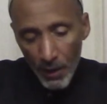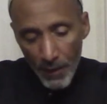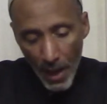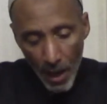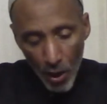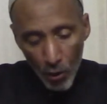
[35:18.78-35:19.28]

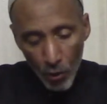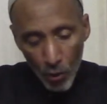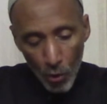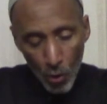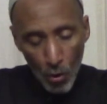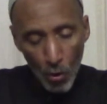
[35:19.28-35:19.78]
Now,
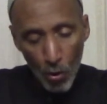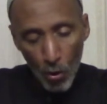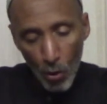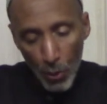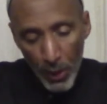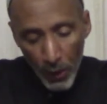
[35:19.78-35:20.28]

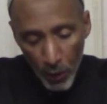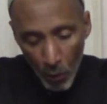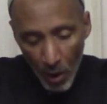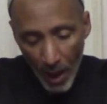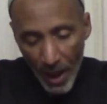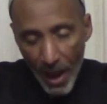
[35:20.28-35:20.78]
the
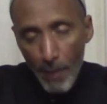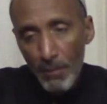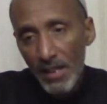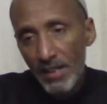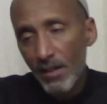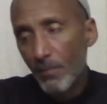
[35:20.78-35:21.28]

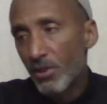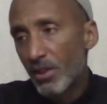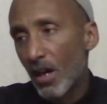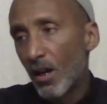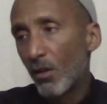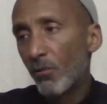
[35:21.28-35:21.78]
Wahhabis
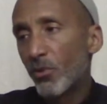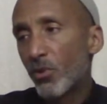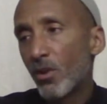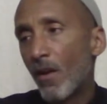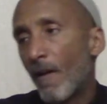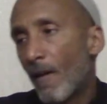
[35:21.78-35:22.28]

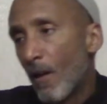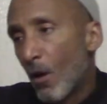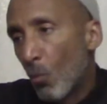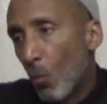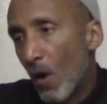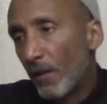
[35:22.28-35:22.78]
themselves,
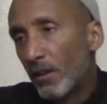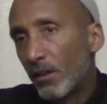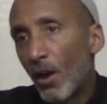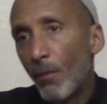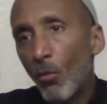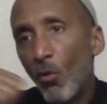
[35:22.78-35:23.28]
when did
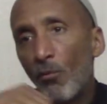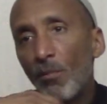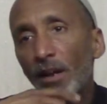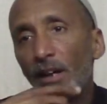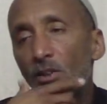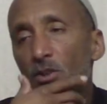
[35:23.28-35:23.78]
their
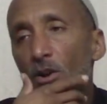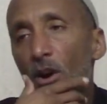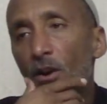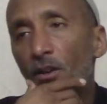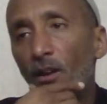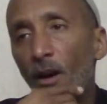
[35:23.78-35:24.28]
movement get
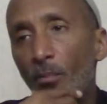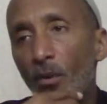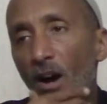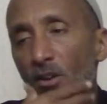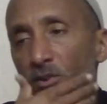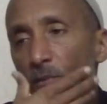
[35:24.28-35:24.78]
started,
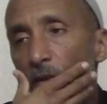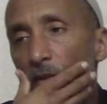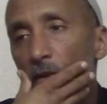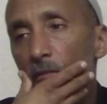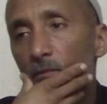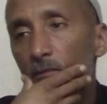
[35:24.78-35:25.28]
approximately?